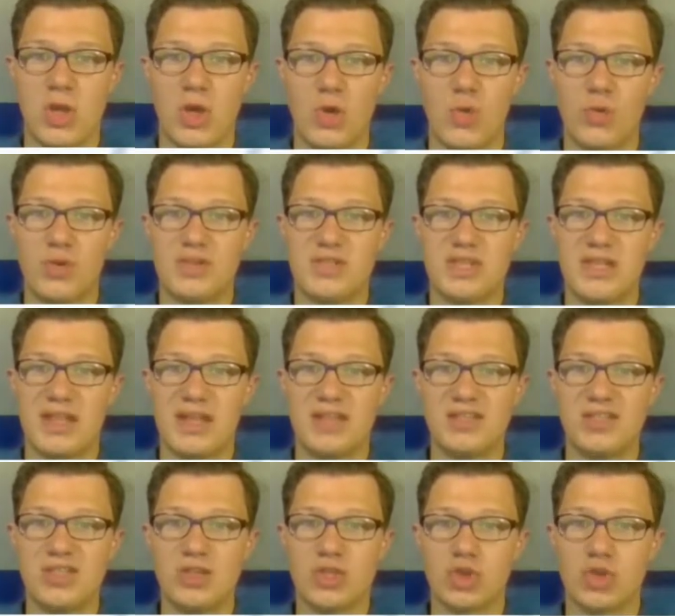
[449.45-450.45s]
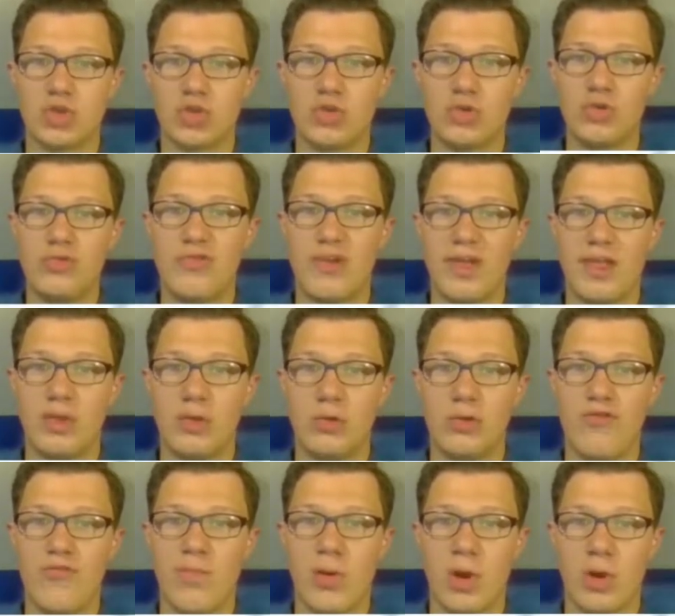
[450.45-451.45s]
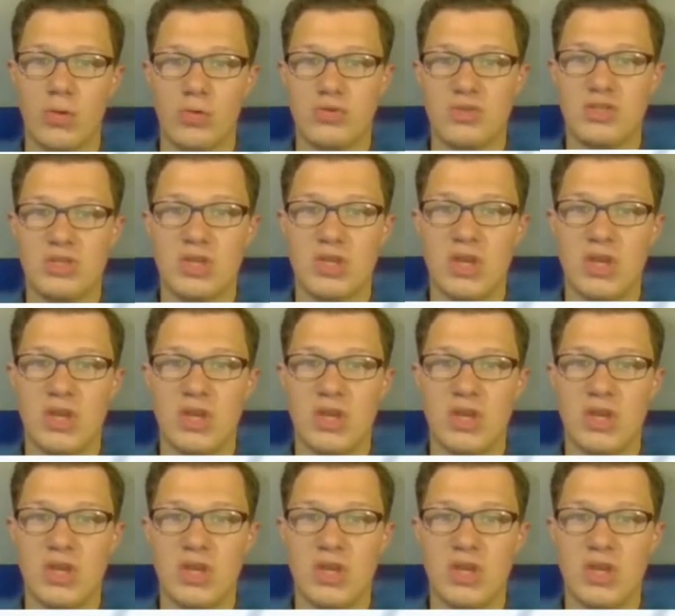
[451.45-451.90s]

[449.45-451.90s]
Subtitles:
we selected the true value of pose